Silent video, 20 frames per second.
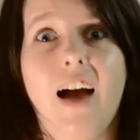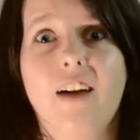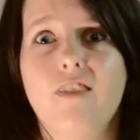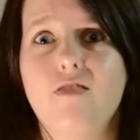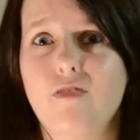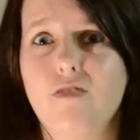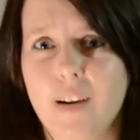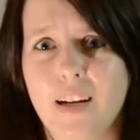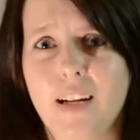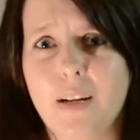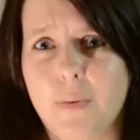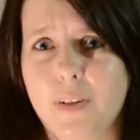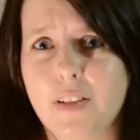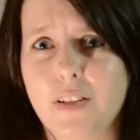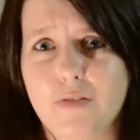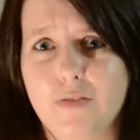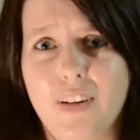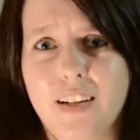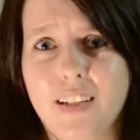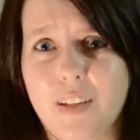I really
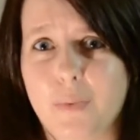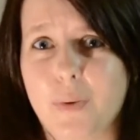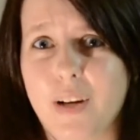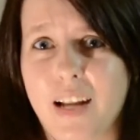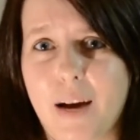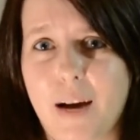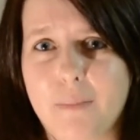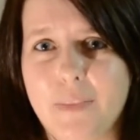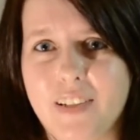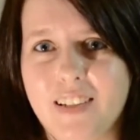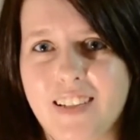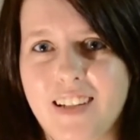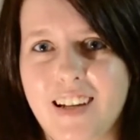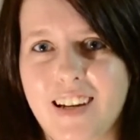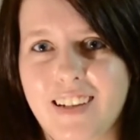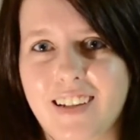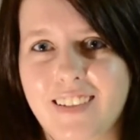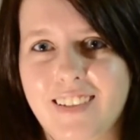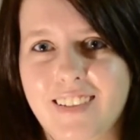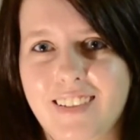want to find out what happens
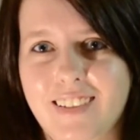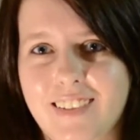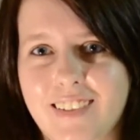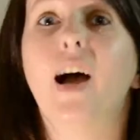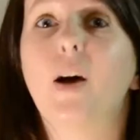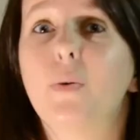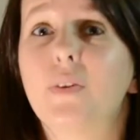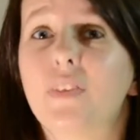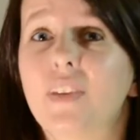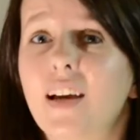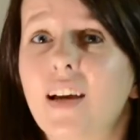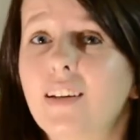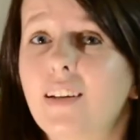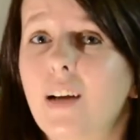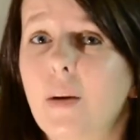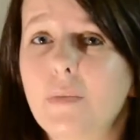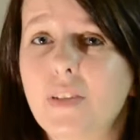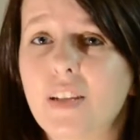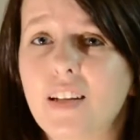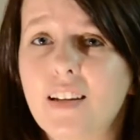next. And with that
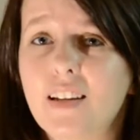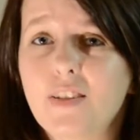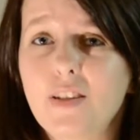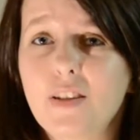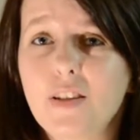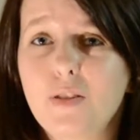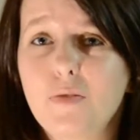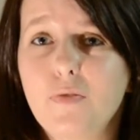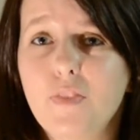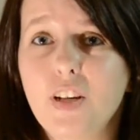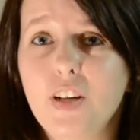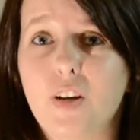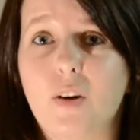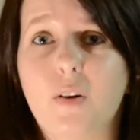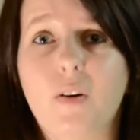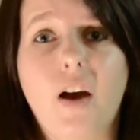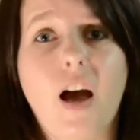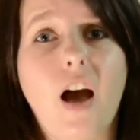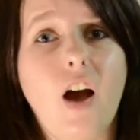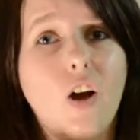comes an end to this
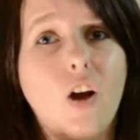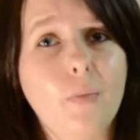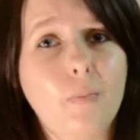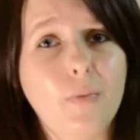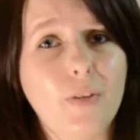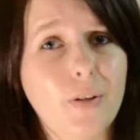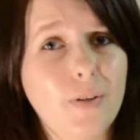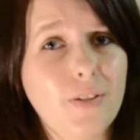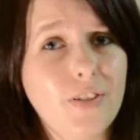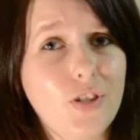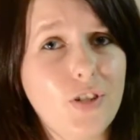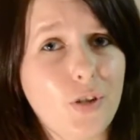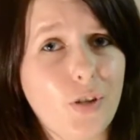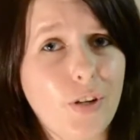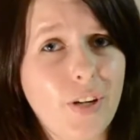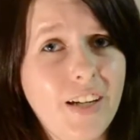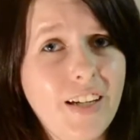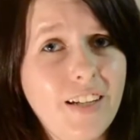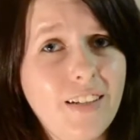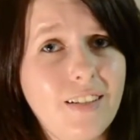video. I hope you
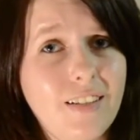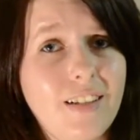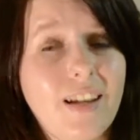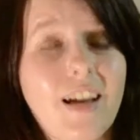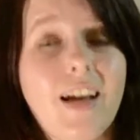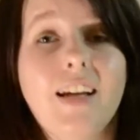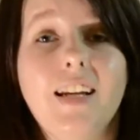enjoyed.